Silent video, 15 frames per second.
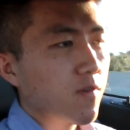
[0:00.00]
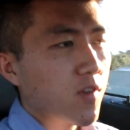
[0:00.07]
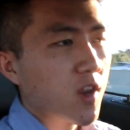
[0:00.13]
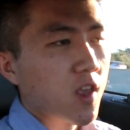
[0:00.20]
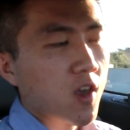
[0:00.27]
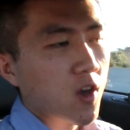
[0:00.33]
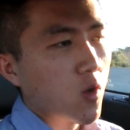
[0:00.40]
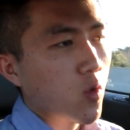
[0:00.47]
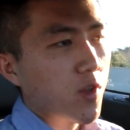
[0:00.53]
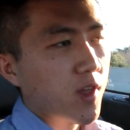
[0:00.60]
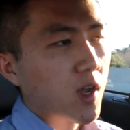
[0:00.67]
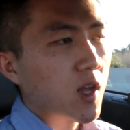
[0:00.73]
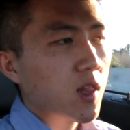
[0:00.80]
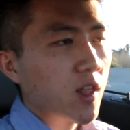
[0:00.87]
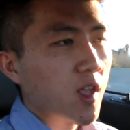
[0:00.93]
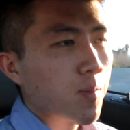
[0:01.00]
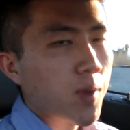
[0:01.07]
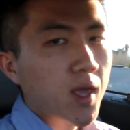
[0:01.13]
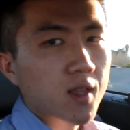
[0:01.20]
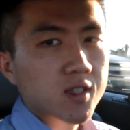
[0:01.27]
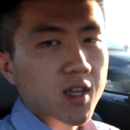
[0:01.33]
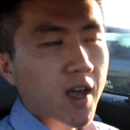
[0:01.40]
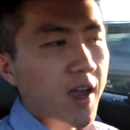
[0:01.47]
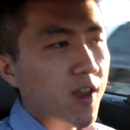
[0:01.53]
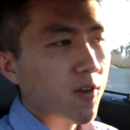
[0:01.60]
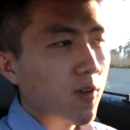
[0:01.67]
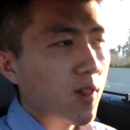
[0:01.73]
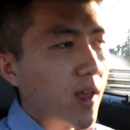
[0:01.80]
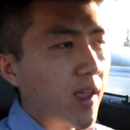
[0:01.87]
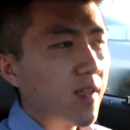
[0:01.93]
video with a clickbait
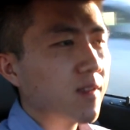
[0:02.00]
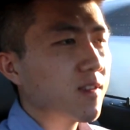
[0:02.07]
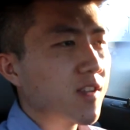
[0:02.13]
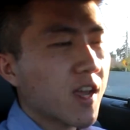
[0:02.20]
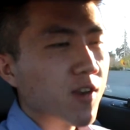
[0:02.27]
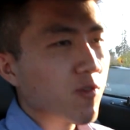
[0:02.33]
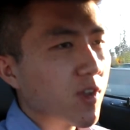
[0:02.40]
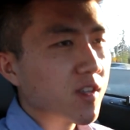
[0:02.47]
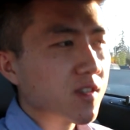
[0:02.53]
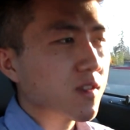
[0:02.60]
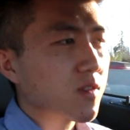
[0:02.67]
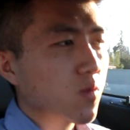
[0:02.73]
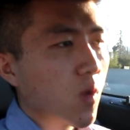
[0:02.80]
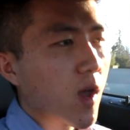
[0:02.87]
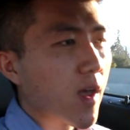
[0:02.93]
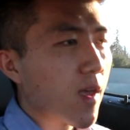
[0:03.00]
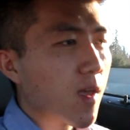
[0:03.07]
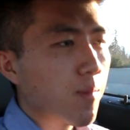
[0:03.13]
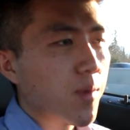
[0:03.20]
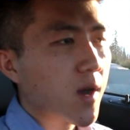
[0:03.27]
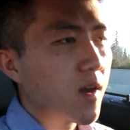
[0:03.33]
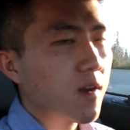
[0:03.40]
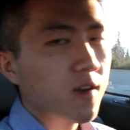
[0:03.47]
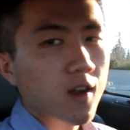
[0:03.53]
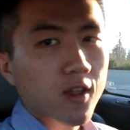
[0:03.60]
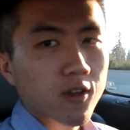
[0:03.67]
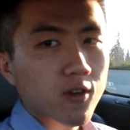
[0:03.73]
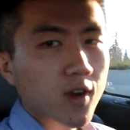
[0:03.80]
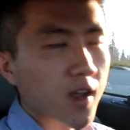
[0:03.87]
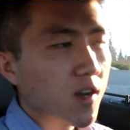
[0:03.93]
title like 10 reasons why I bought
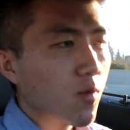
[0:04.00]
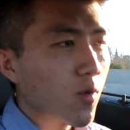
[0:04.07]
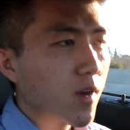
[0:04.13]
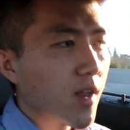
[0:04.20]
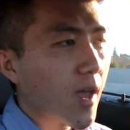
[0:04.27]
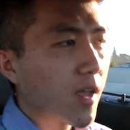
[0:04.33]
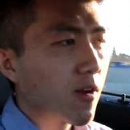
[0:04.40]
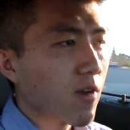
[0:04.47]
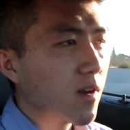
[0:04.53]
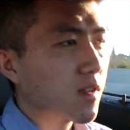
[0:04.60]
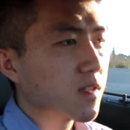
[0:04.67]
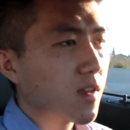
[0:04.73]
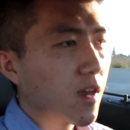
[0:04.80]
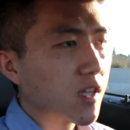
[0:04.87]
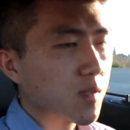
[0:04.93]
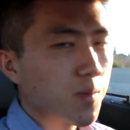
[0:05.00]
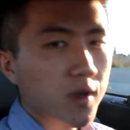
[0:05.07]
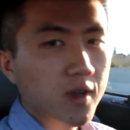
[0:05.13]
another 91 Acura NSX,